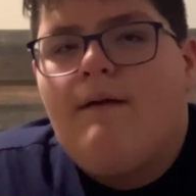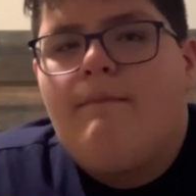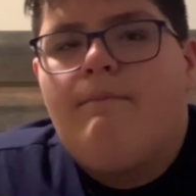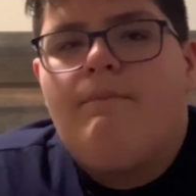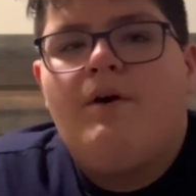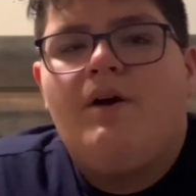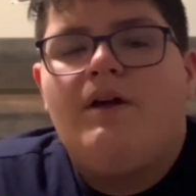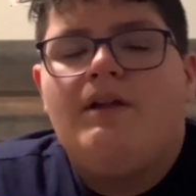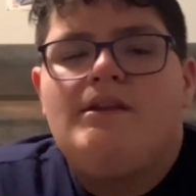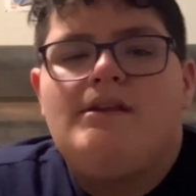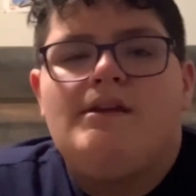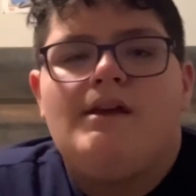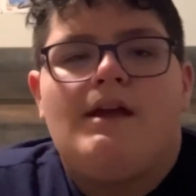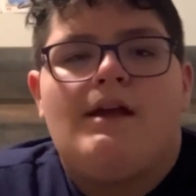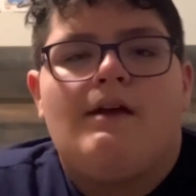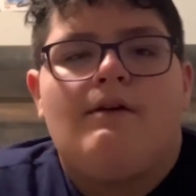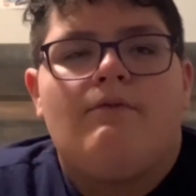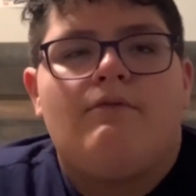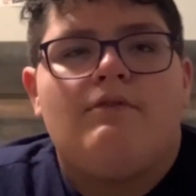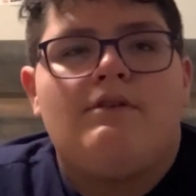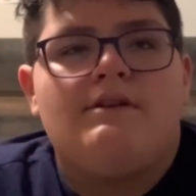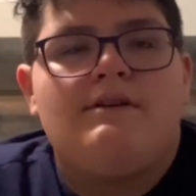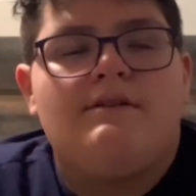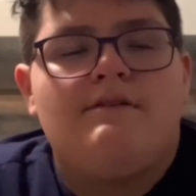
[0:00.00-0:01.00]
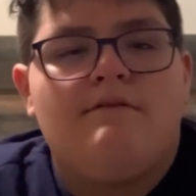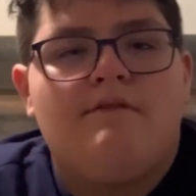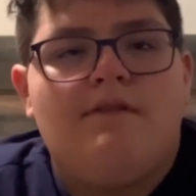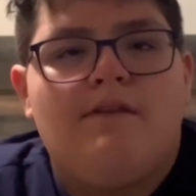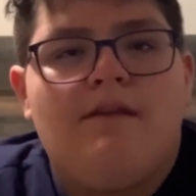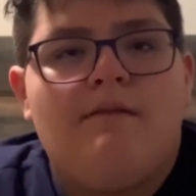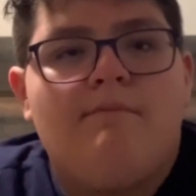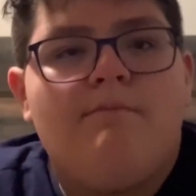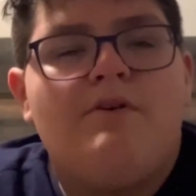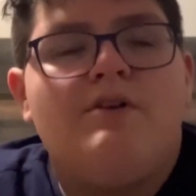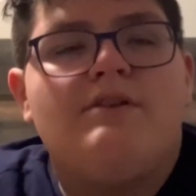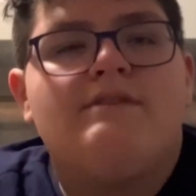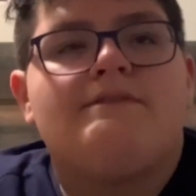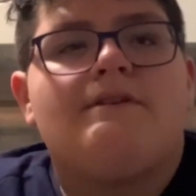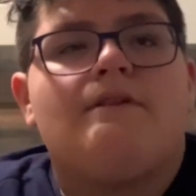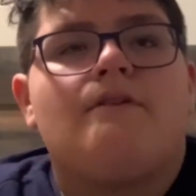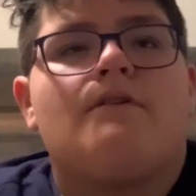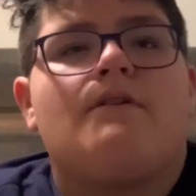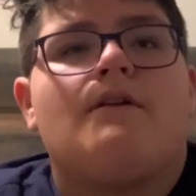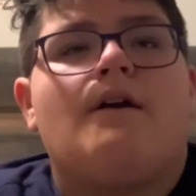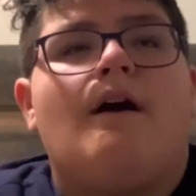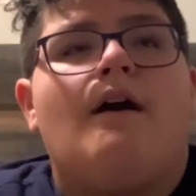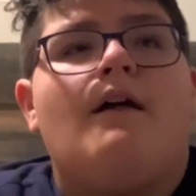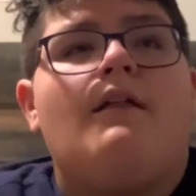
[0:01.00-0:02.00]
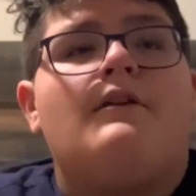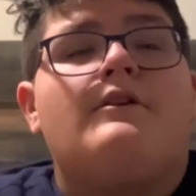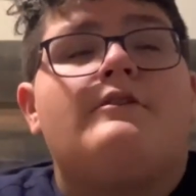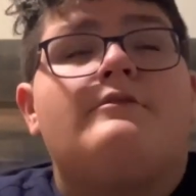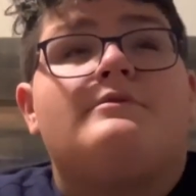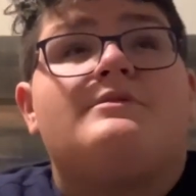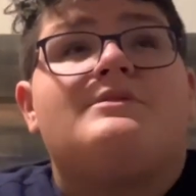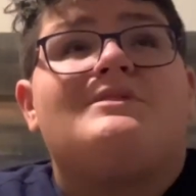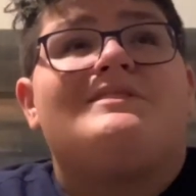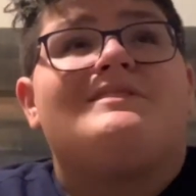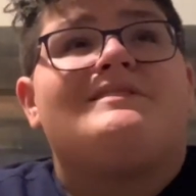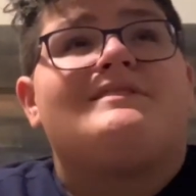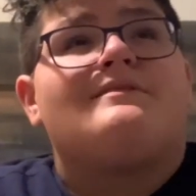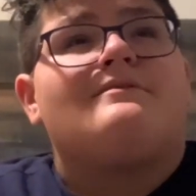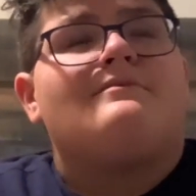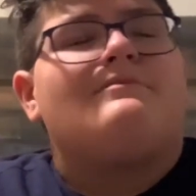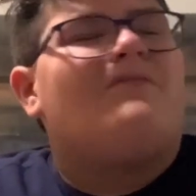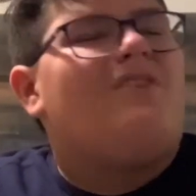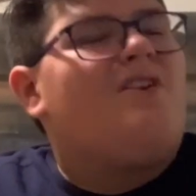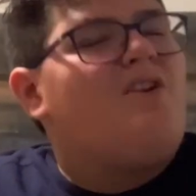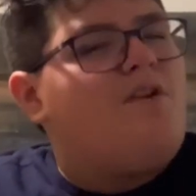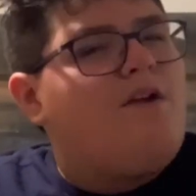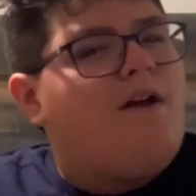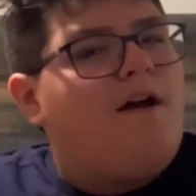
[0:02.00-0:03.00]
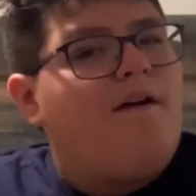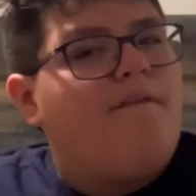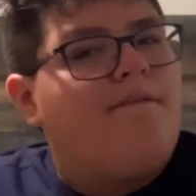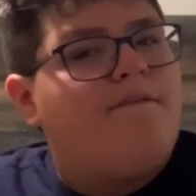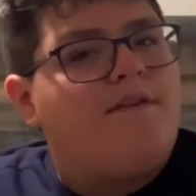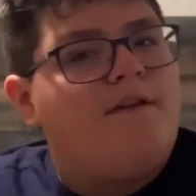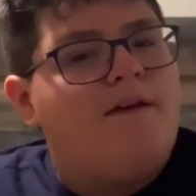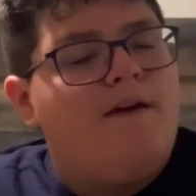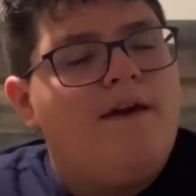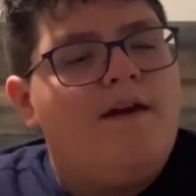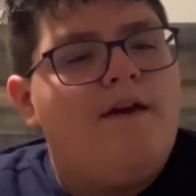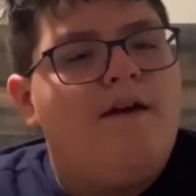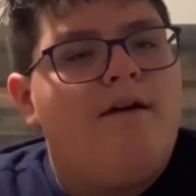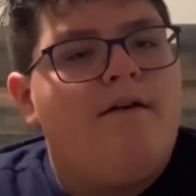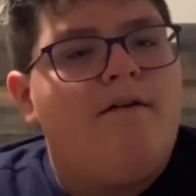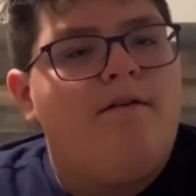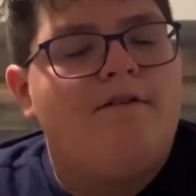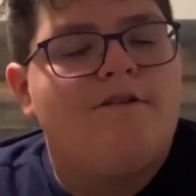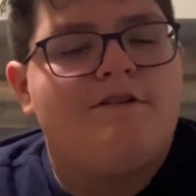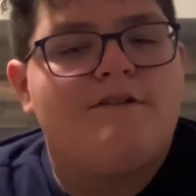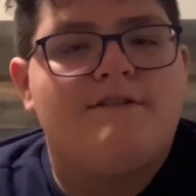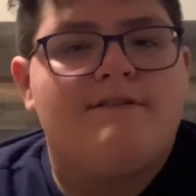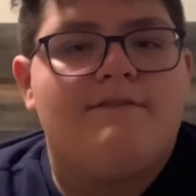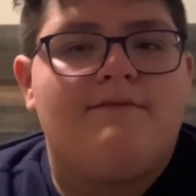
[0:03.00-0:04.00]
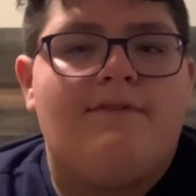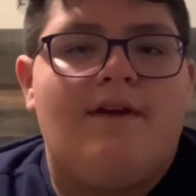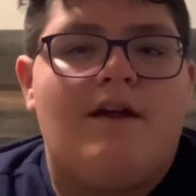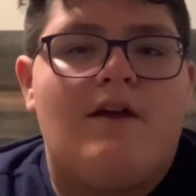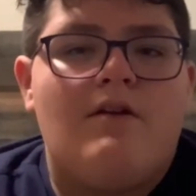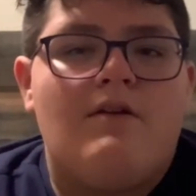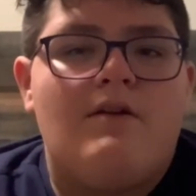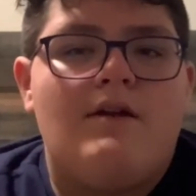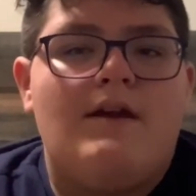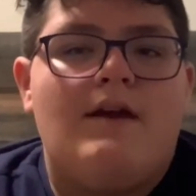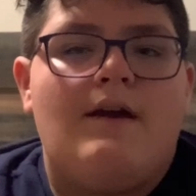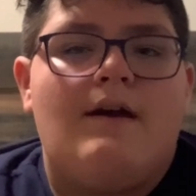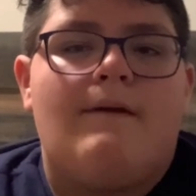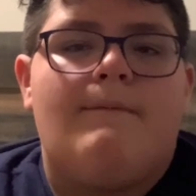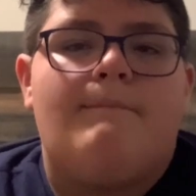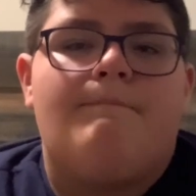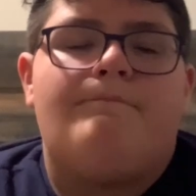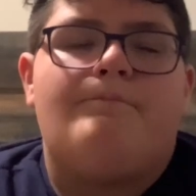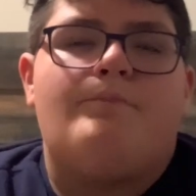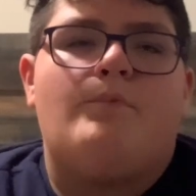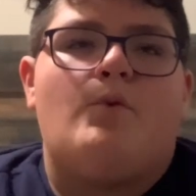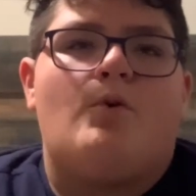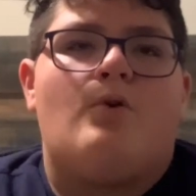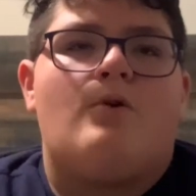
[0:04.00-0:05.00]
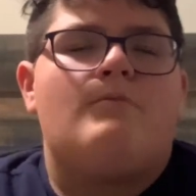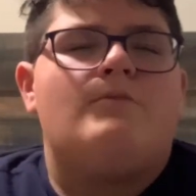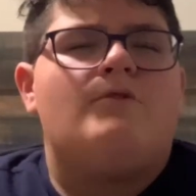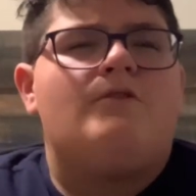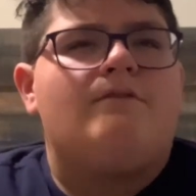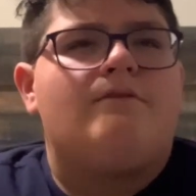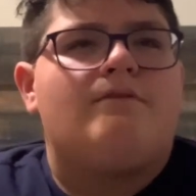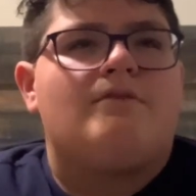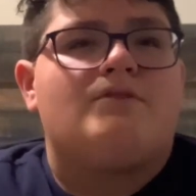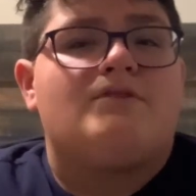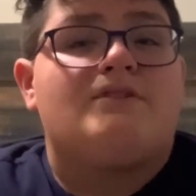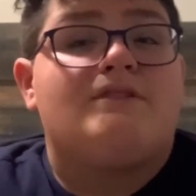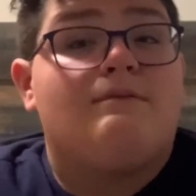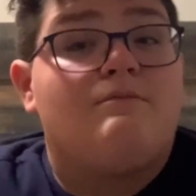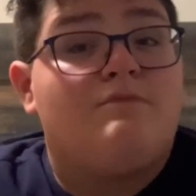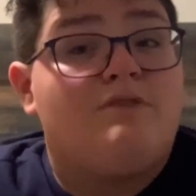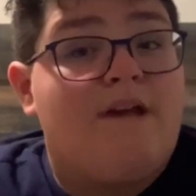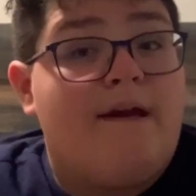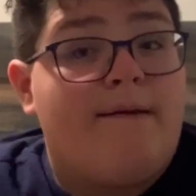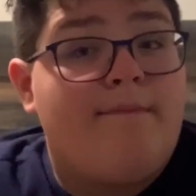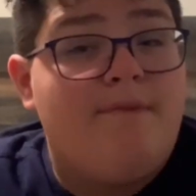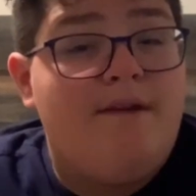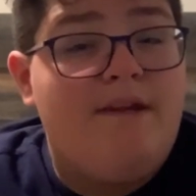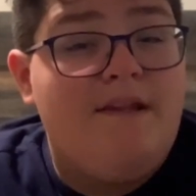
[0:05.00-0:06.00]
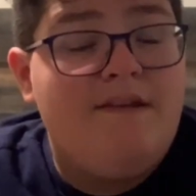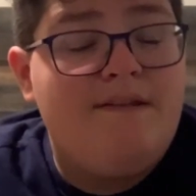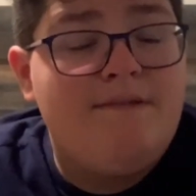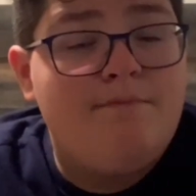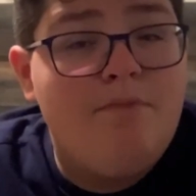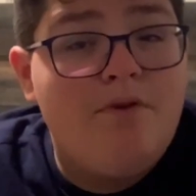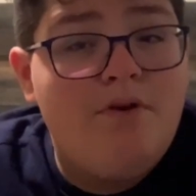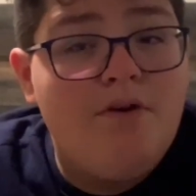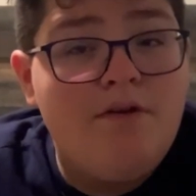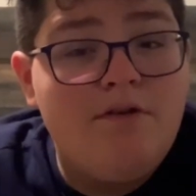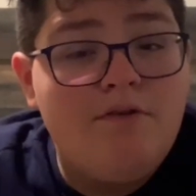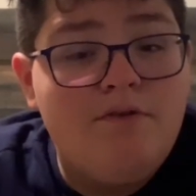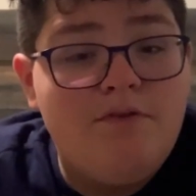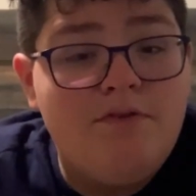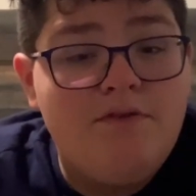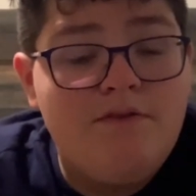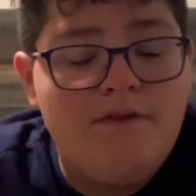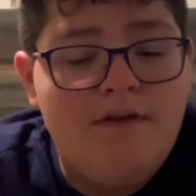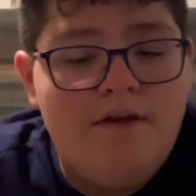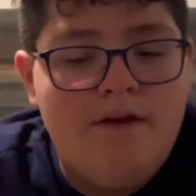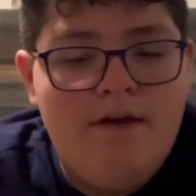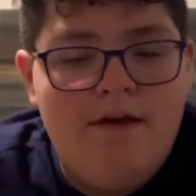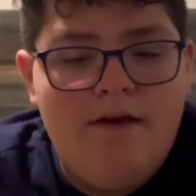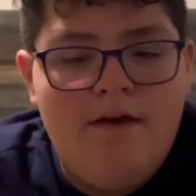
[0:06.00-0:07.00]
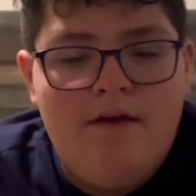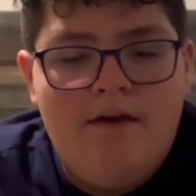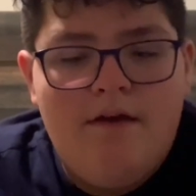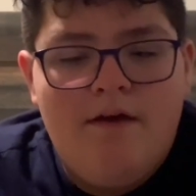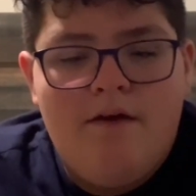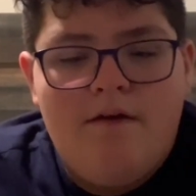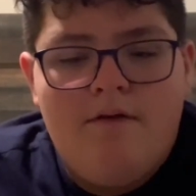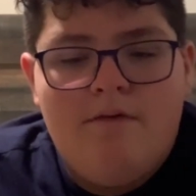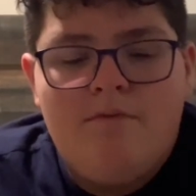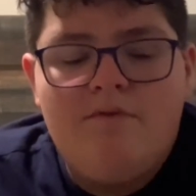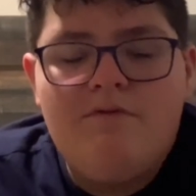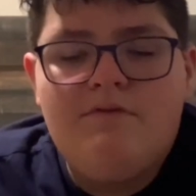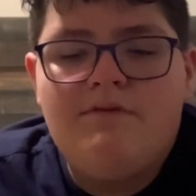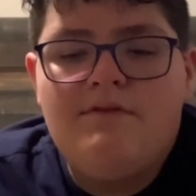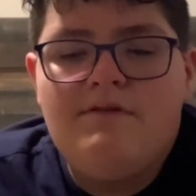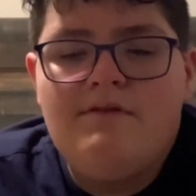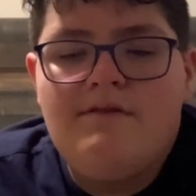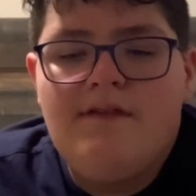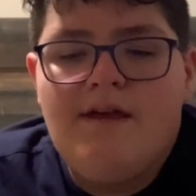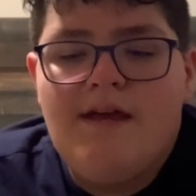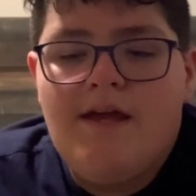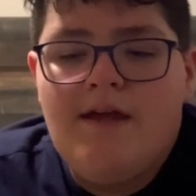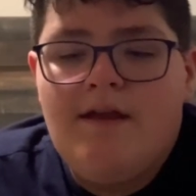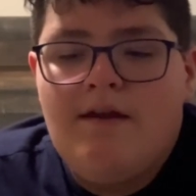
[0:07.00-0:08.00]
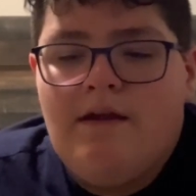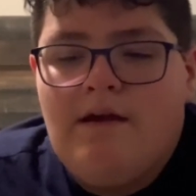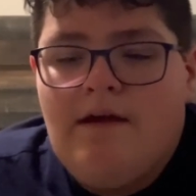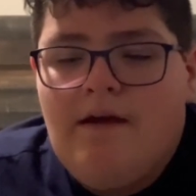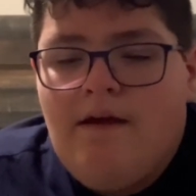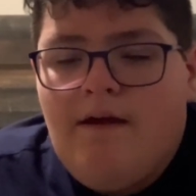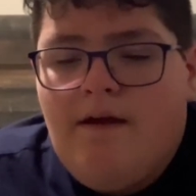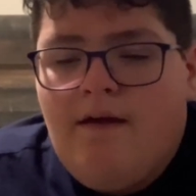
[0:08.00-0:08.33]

But yeah, when the books are colored, which is very normal for some Japanese books, will do that.